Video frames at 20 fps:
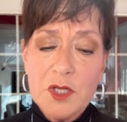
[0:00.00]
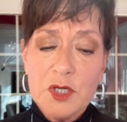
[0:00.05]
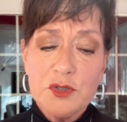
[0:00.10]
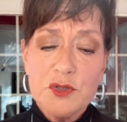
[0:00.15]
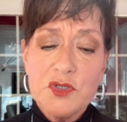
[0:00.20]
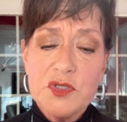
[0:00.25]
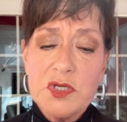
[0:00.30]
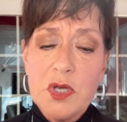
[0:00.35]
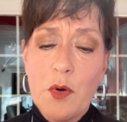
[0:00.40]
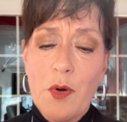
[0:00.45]

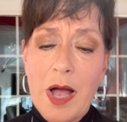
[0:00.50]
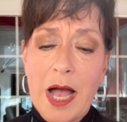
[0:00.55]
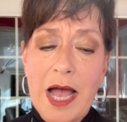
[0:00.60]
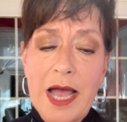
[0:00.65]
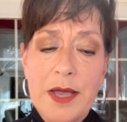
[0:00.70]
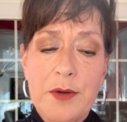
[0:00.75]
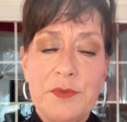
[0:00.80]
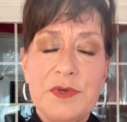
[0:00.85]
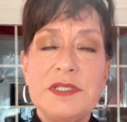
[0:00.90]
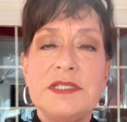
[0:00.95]
So
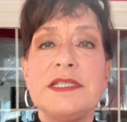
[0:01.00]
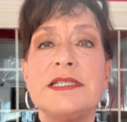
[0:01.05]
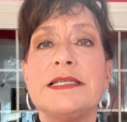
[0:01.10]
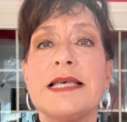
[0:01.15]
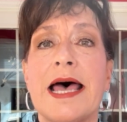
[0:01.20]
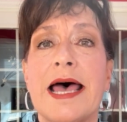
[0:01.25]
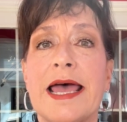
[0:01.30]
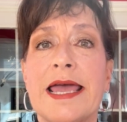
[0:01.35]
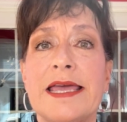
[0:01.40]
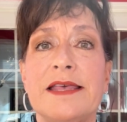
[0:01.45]
I would
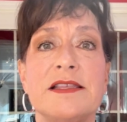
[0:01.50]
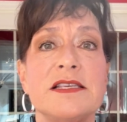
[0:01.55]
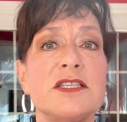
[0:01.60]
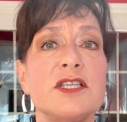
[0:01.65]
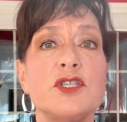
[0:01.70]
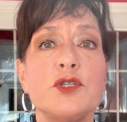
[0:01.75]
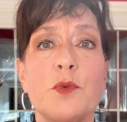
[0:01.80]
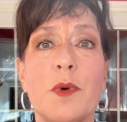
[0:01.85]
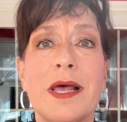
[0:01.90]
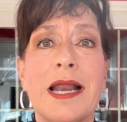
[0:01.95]
say, this
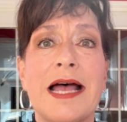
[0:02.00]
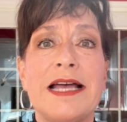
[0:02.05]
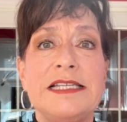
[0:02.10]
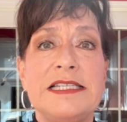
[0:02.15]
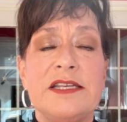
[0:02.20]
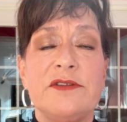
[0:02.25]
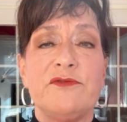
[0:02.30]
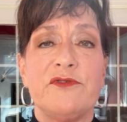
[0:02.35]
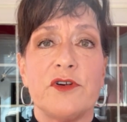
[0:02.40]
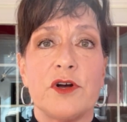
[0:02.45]
is what I
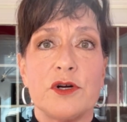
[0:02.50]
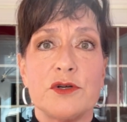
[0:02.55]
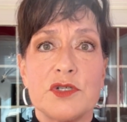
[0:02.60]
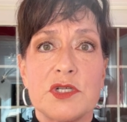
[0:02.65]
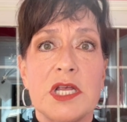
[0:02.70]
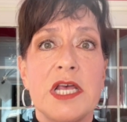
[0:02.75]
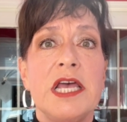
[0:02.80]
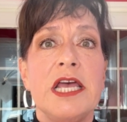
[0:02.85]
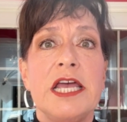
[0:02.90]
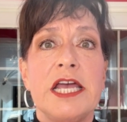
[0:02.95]
did first.
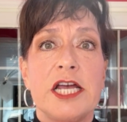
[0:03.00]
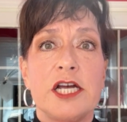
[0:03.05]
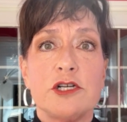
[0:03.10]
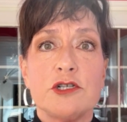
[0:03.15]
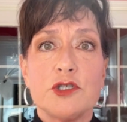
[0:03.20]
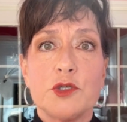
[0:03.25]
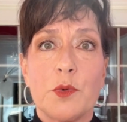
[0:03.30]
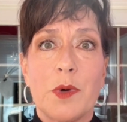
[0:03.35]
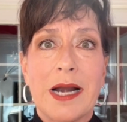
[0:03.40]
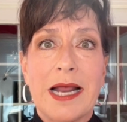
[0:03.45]

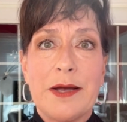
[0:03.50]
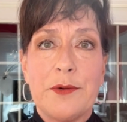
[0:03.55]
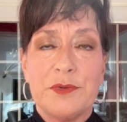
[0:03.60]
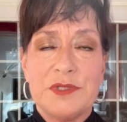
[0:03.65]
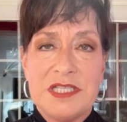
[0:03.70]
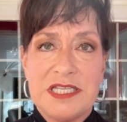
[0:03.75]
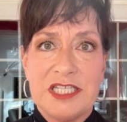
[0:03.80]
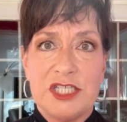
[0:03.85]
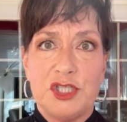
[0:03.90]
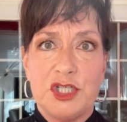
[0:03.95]
Here's what I
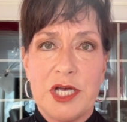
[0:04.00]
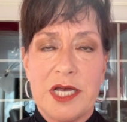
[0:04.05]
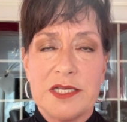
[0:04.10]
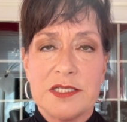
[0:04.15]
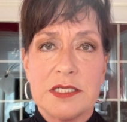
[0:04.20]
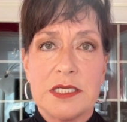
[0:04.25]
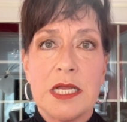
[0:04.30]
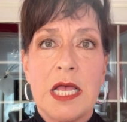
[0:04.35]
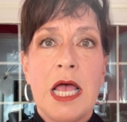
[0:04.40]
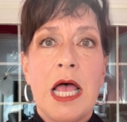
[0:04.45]
would
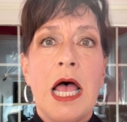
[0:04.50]
suggest.